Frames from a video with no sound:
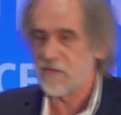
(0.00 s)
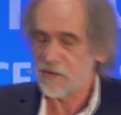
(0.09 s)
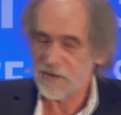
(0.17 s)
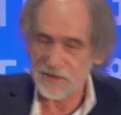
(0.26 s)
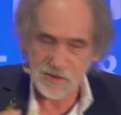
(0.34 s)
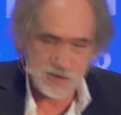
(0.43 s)
if you
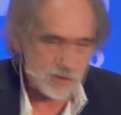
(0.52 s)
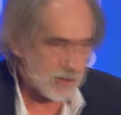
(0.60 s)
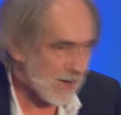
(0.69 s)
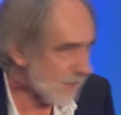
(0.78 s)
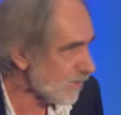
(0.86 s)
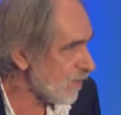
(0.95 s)
can
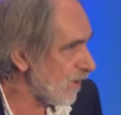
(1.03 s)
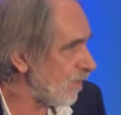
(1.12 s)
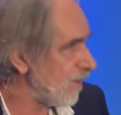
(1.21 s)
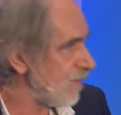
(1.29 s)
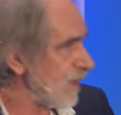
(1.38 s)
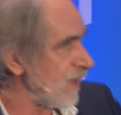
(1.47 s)
describe the
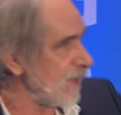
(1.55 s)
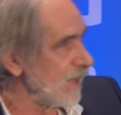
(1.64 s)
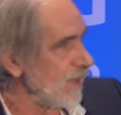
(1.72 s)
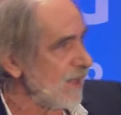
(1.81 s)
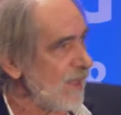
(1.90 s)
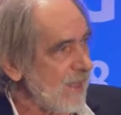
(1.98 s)
problem in
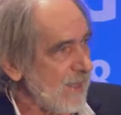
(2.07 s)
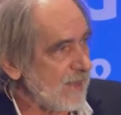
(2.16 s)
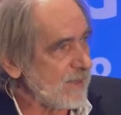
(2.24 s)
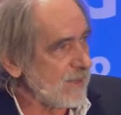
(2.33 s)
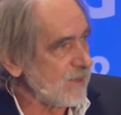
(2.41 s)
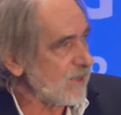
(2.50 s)
the,
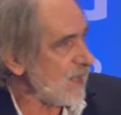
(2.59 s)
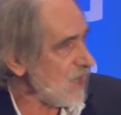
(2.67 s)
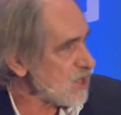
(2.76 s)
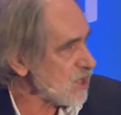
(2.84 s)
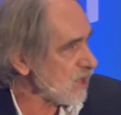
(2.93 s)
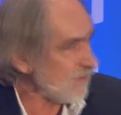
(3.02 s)
in the
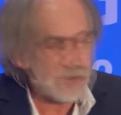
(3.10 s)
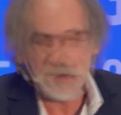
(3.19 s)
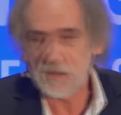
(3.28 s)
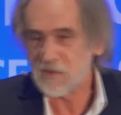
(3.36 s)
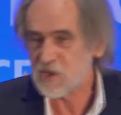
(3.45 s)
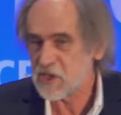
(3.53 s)
notation of
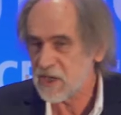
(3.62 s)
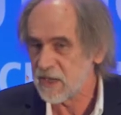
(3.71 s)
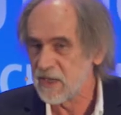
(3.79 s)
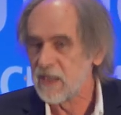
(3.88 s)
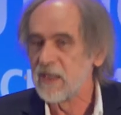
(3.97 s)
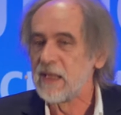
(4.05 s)
Turing
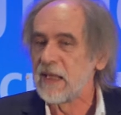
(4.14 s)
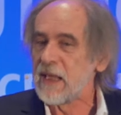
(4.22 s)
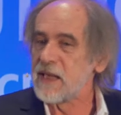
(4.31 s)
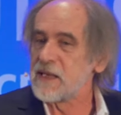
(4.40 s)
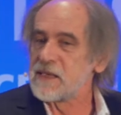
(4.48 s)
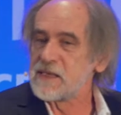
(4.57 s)
machine,
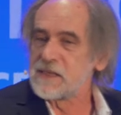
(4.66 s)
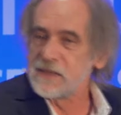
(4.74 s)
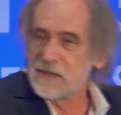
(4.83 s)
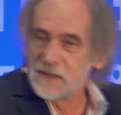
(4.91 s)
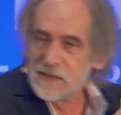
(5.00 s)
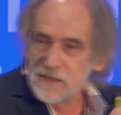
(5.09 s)
it
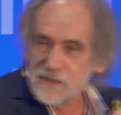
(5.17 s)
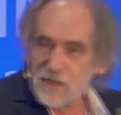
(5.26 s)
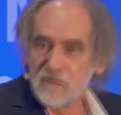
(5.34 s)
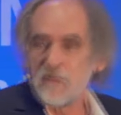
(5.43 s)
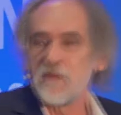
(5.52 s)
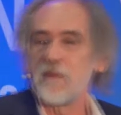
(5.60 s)
is
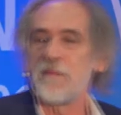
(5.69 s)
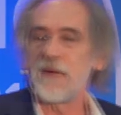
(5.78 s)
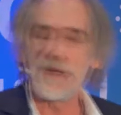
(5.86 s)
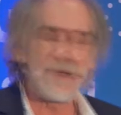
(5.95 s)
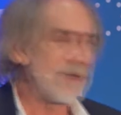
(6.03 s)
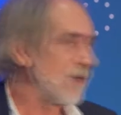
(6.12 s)
solvable
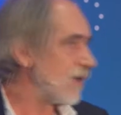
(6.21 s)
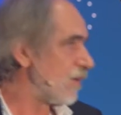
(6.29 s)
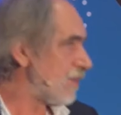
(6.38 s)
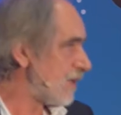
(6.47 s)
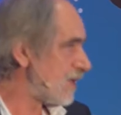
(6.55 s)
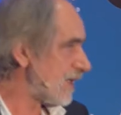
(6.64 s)
by
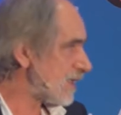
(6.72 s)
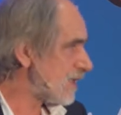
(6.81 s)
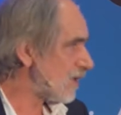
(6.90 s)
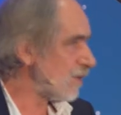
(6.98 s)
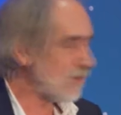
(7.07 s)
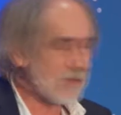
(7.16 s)
computers.
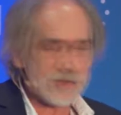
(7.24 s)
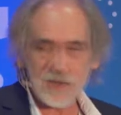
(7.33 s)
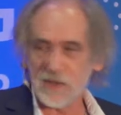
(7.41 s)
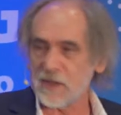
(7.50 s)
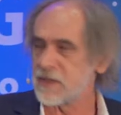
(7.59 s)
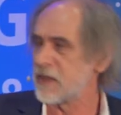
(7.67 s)
So computer
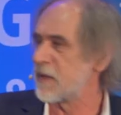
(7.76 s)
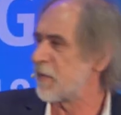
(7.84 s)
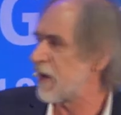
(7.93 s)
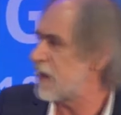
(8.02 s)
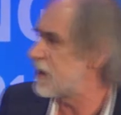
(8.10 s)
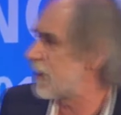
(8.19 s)
got a
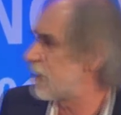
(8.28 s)
great